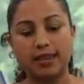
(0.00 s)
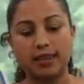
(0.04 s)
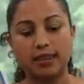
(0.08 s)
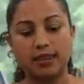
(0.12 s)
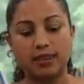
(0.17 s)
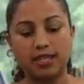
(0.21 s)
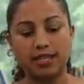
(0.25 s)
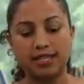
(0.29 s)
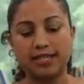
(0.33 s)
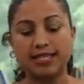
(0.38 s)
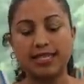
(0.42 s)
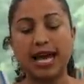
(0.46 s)

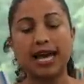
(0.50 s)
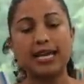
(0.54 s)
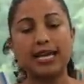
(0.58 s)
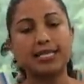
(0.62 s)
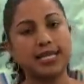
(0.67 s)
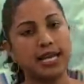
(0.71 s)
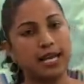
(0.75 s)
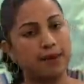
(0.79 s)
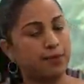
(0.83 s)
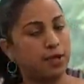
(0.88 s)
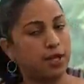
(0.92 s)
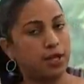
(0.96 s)
the size
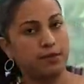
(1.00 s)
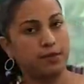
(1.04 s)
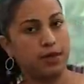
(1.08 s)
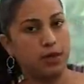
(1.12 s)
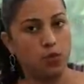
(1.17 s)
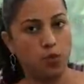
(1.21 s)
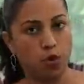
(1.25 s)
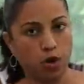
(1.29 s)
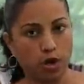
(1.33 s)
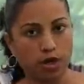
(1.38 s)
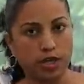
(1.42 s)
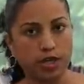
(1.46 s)
that I'm going to be
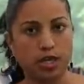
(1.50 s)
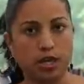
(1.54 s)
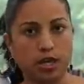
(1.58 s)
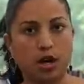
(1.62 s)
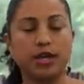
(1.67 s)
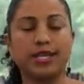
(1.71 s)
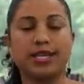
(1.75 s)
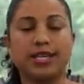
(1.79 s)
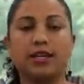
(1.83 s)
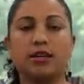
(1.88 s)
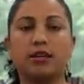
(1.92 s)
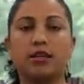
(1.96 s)
working
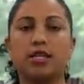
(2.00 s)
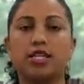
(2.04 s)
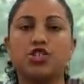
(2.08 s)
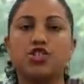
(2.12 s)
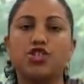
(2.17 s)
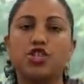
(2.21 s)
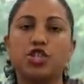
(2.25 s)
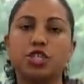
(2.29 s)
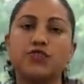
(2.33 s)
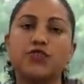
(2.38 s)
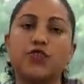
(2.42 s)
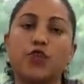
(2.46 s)
on here is
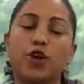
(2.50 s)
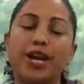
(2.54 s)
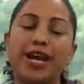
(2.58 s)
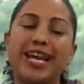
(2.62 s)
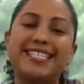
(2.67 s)
just for